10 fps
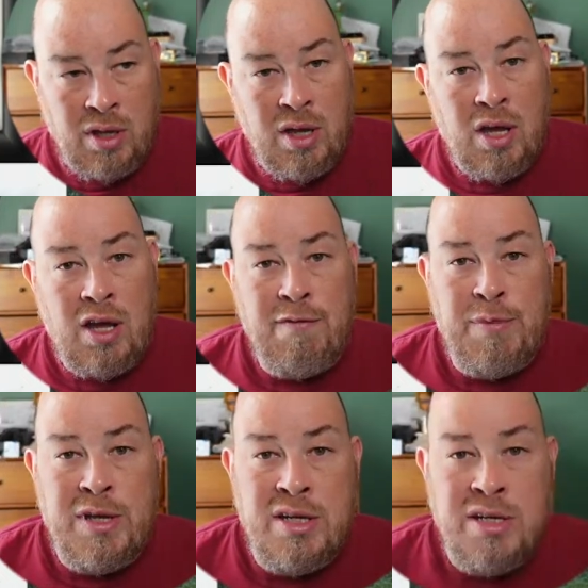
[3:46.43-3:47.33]
I've
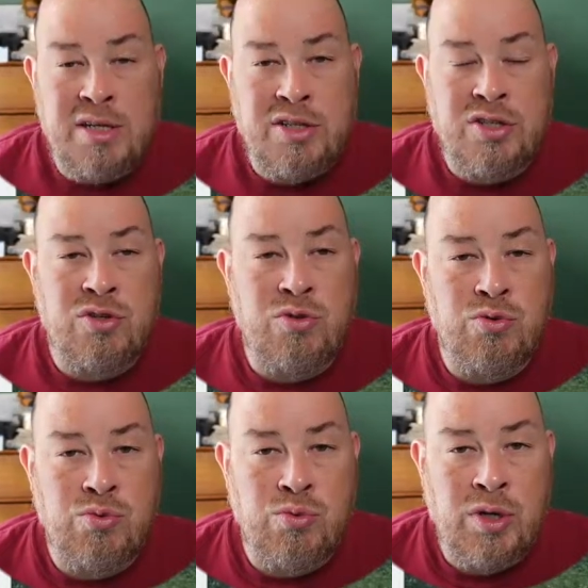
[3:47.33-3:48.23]
been
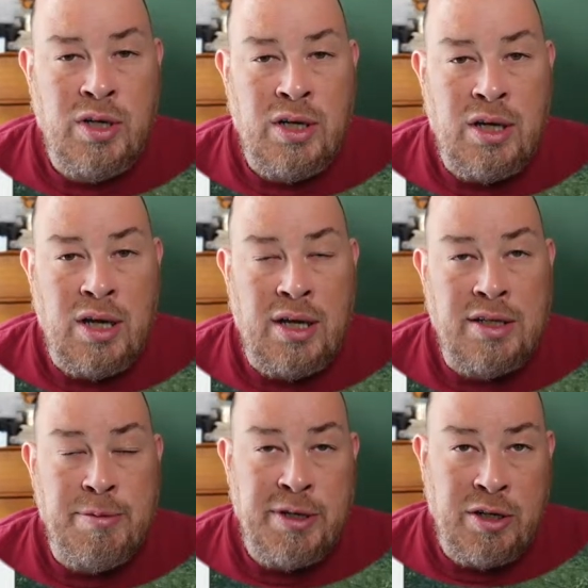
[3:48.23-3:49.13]
to
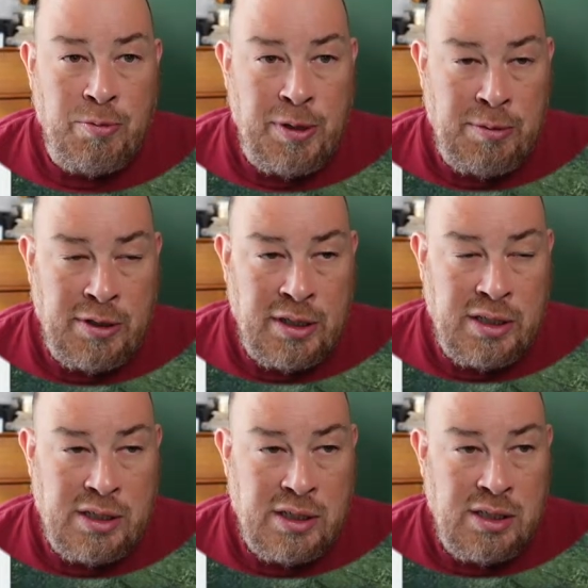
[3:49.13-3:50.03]
Dominican
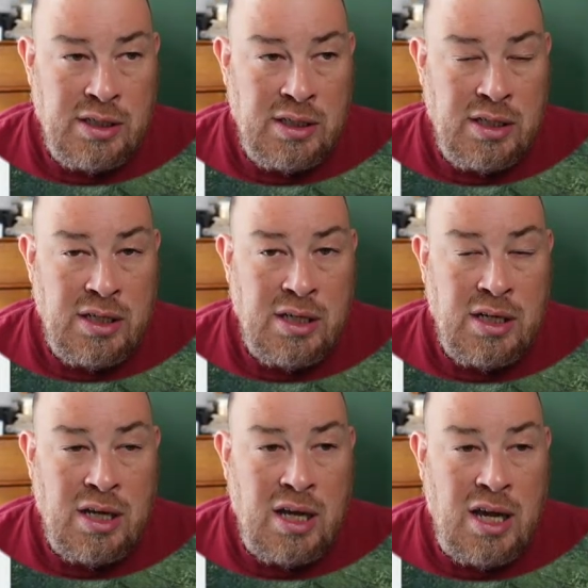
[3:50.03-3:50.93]
Republic.
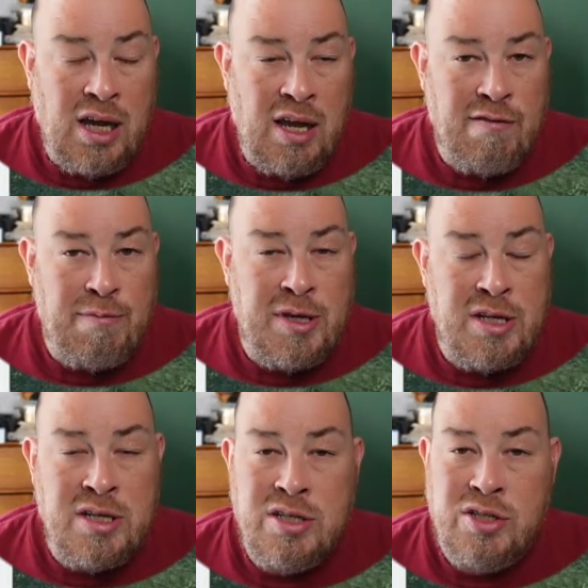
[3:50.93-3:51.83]
I've
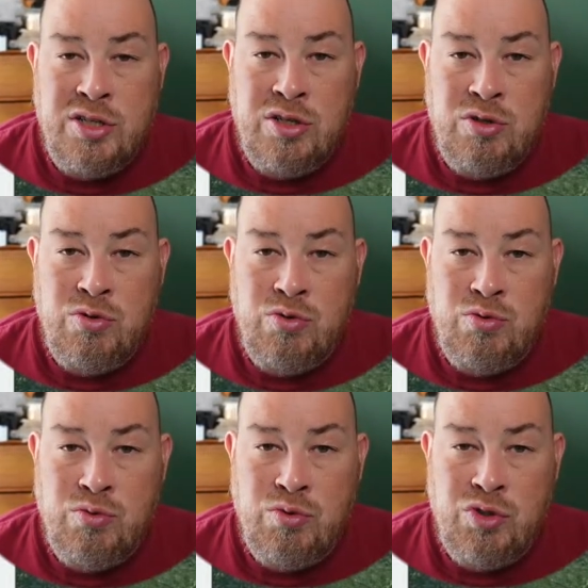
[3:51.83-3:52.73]
been
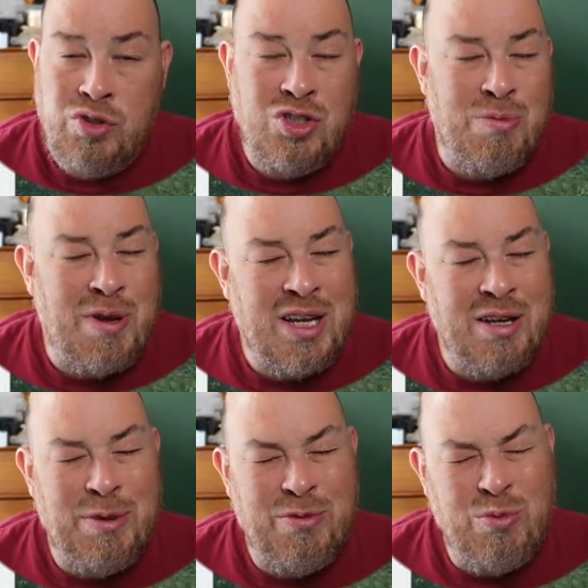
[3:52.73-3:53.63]
to Jamaica,
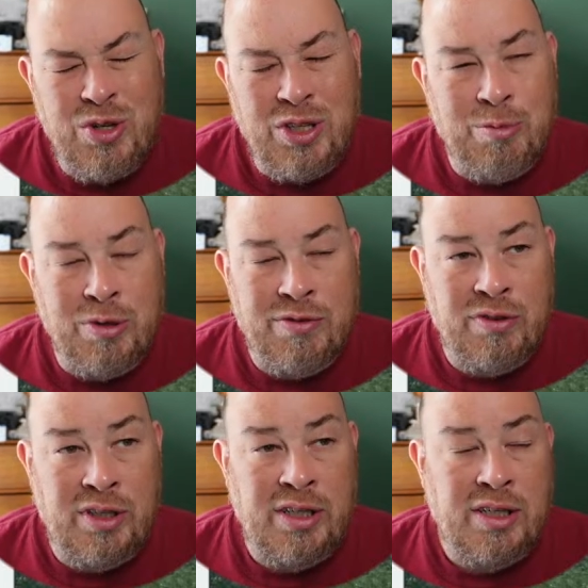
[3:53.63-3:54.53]
but really
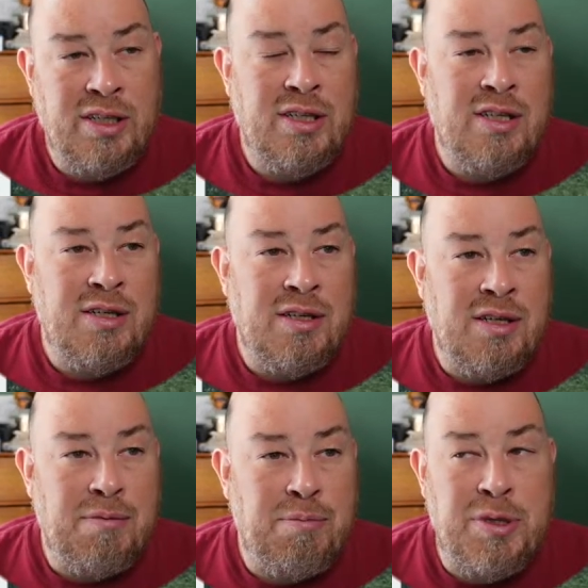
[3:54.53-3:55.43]
briefly.
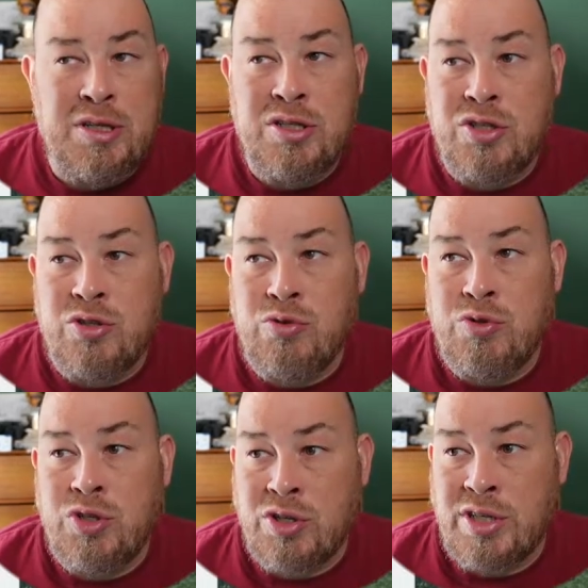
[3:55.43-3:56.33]
Been to
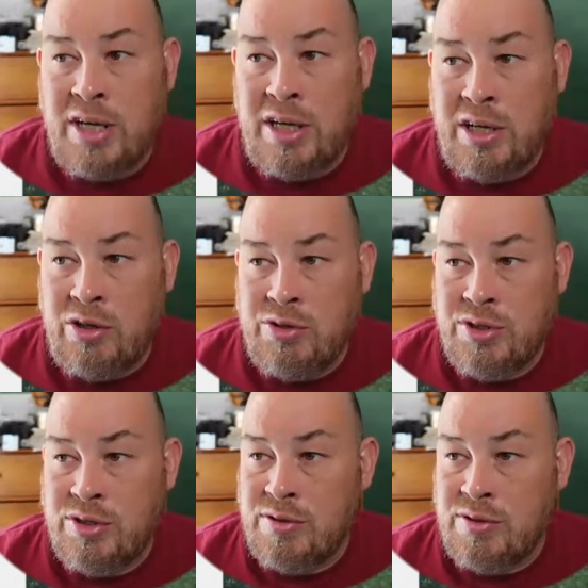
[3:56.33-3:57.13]
Turks and Caicos,